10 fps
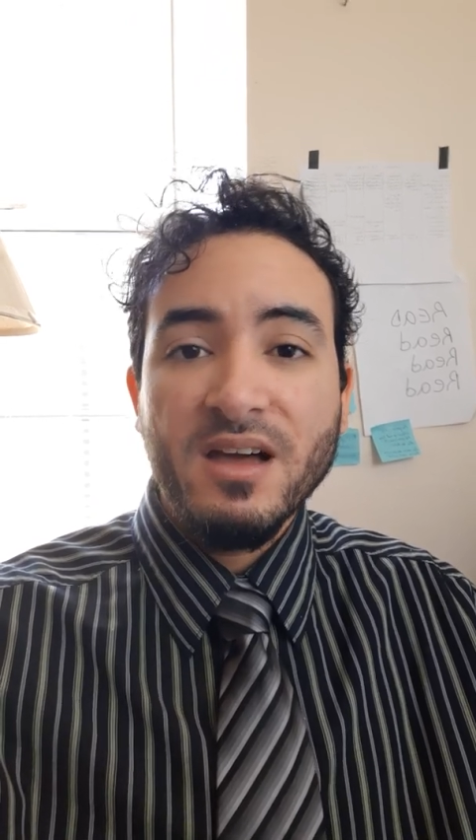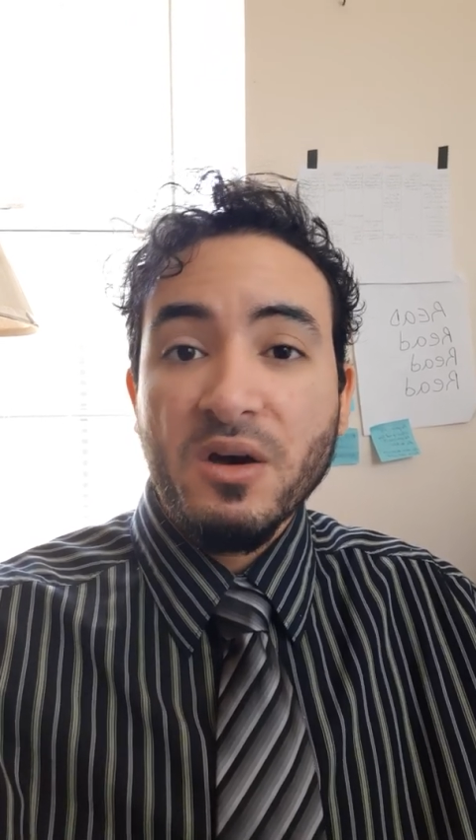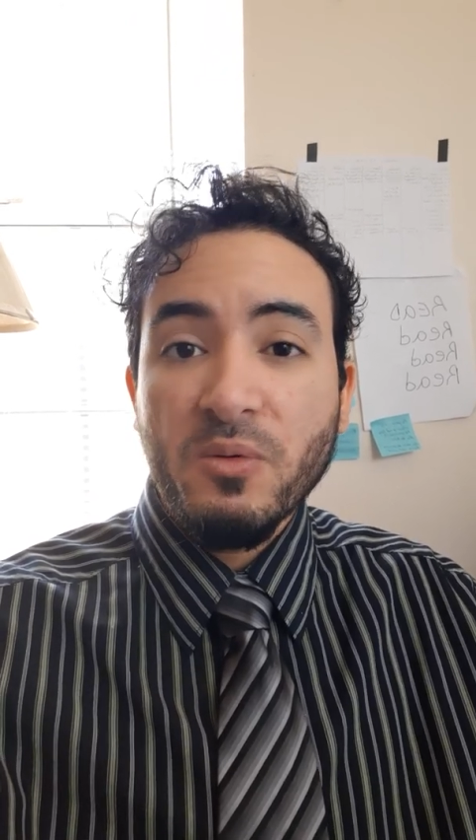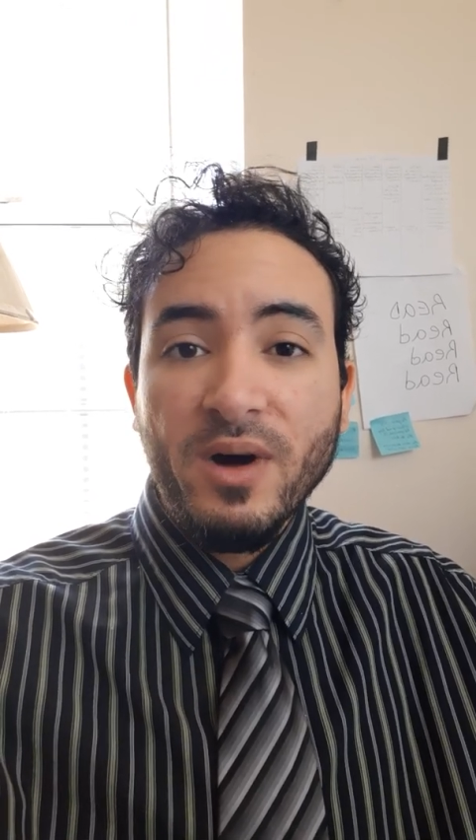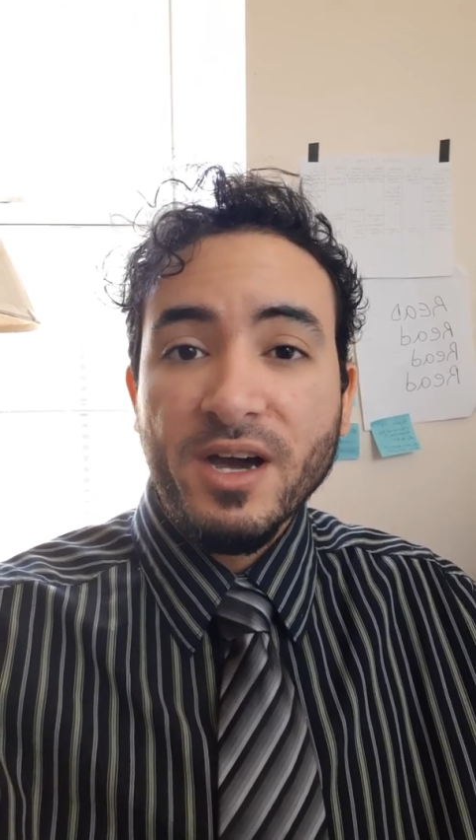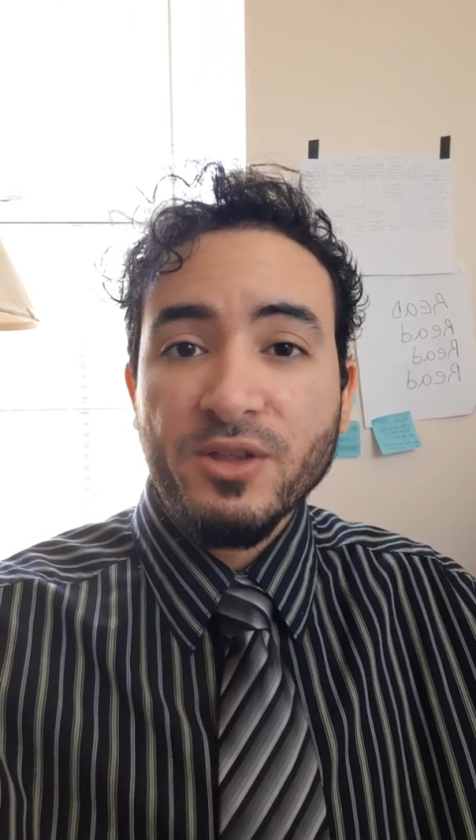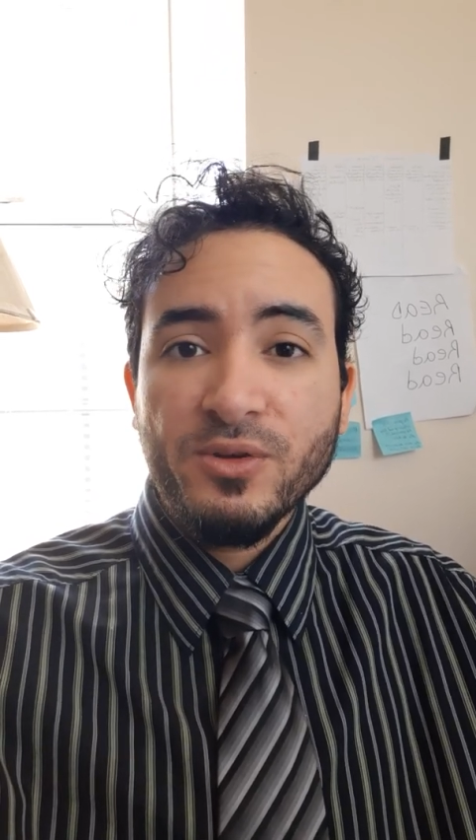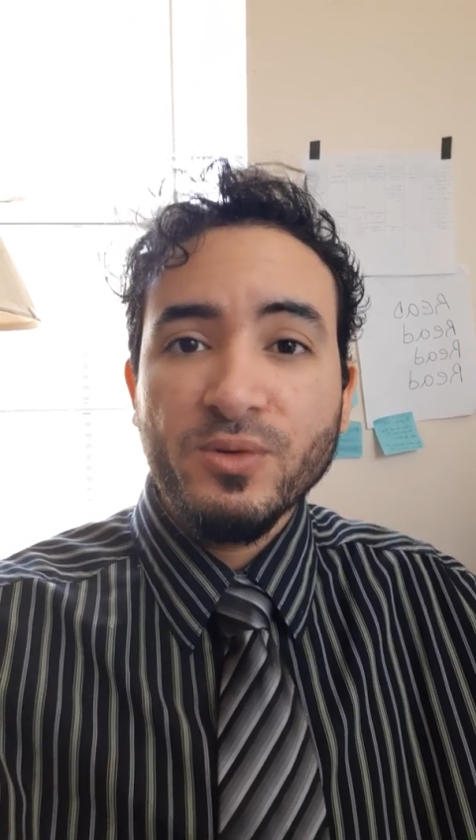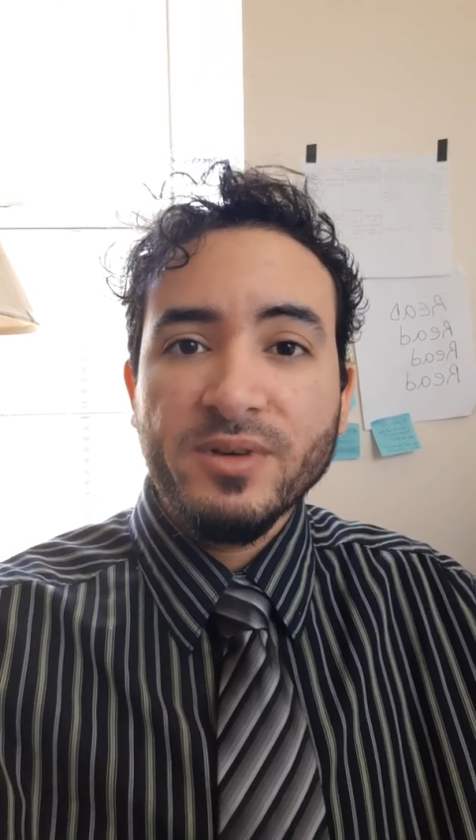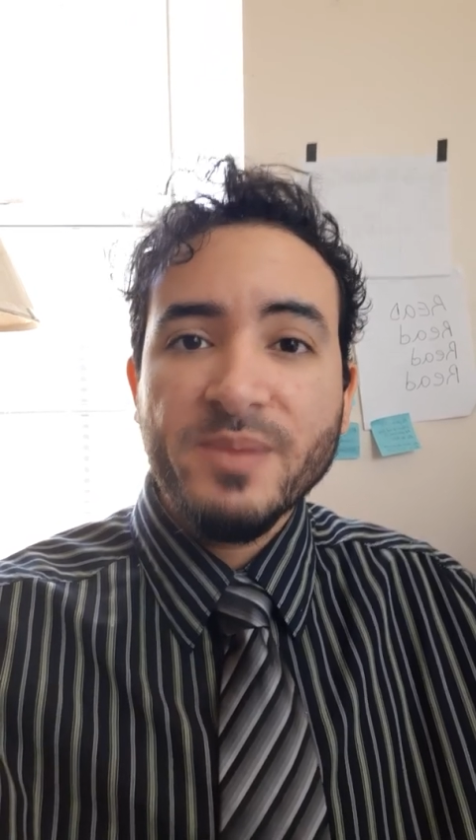why do
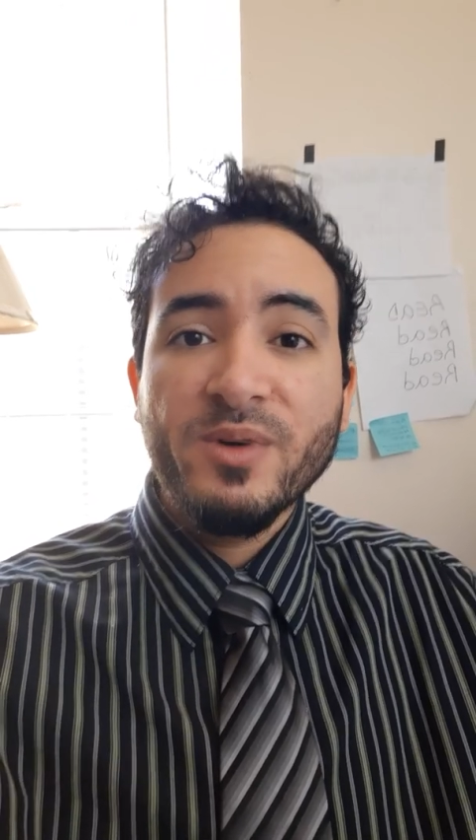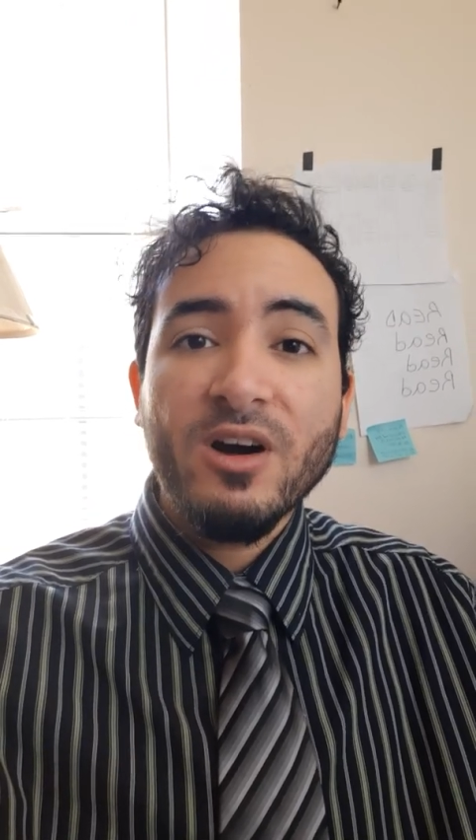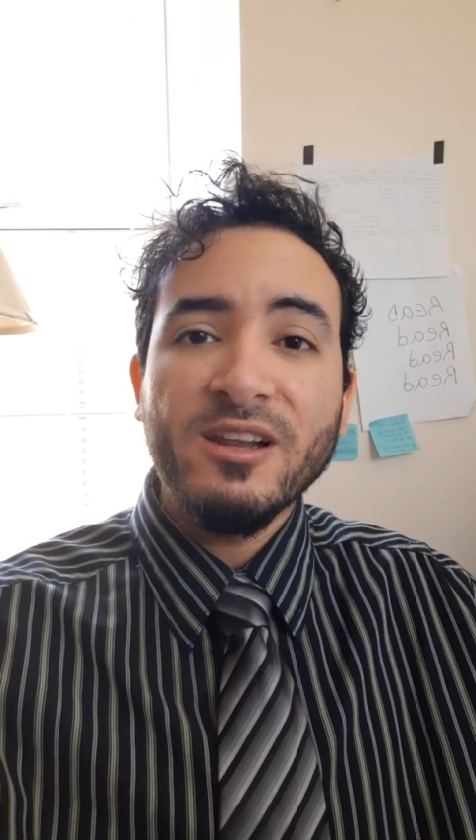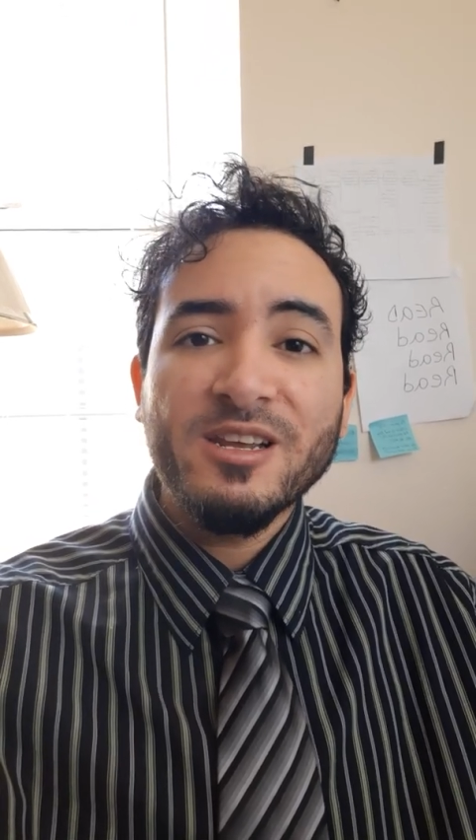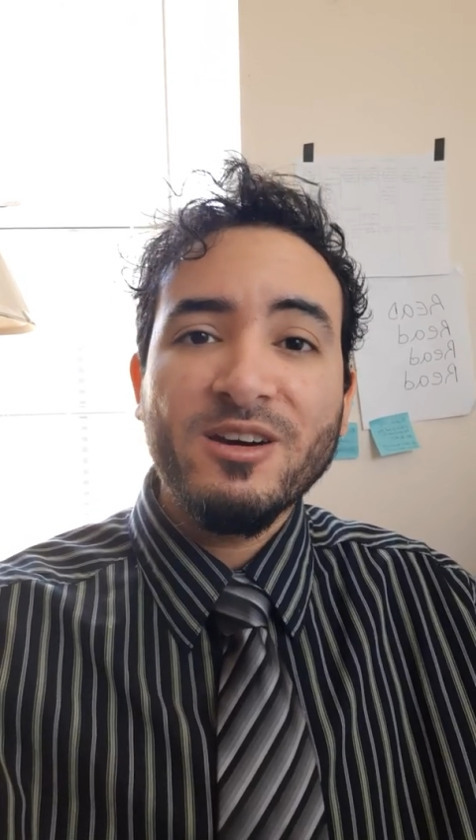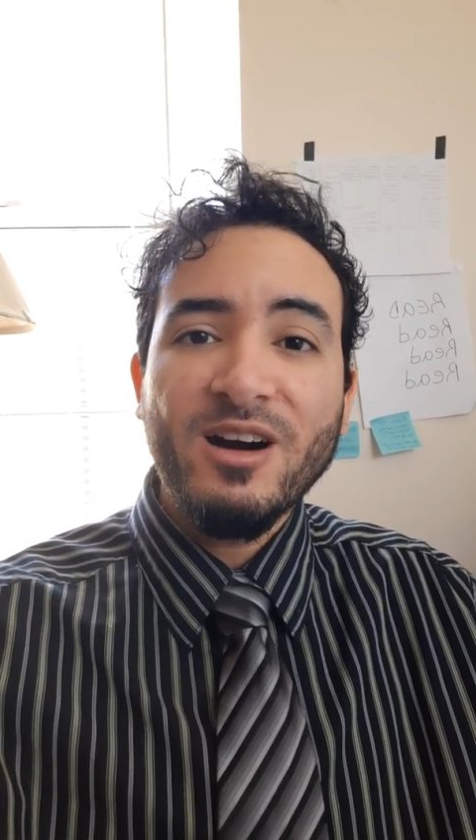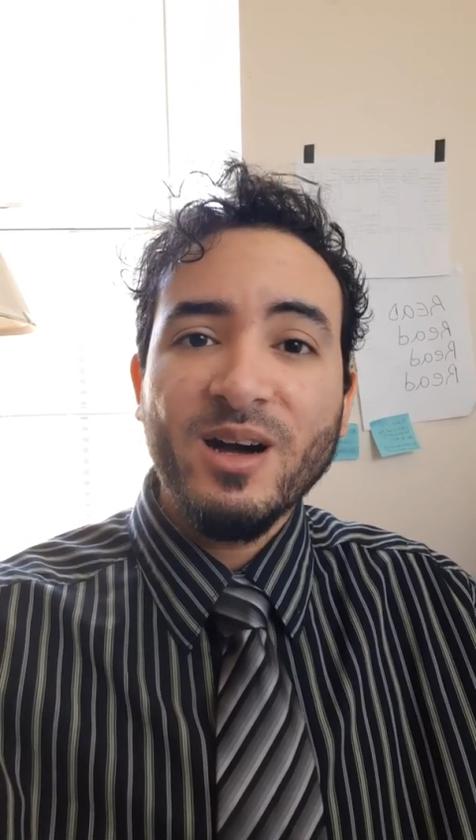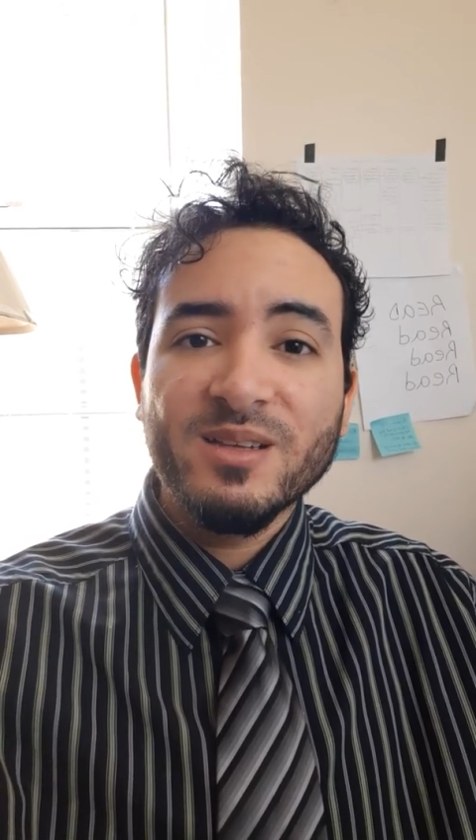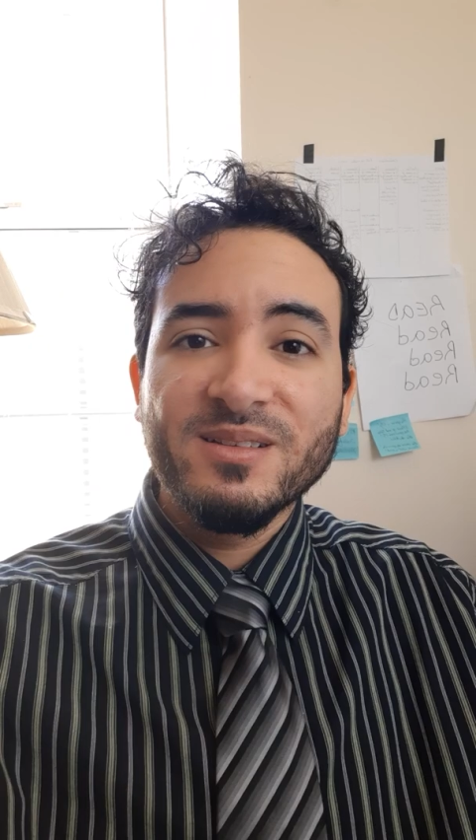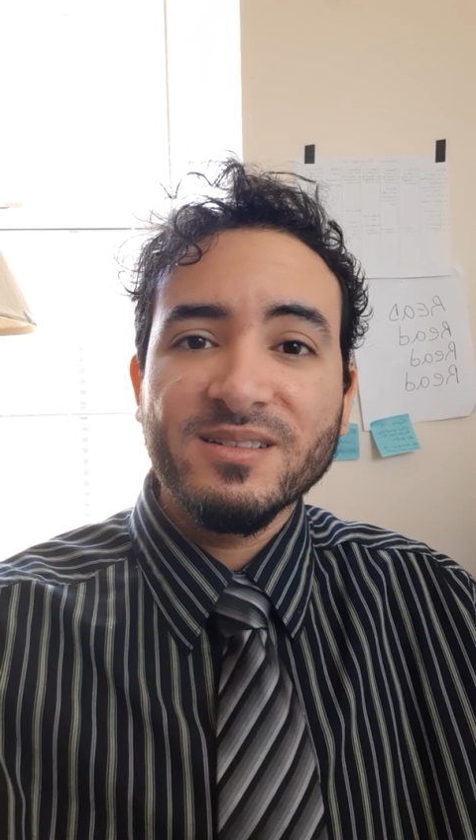you keep calling God?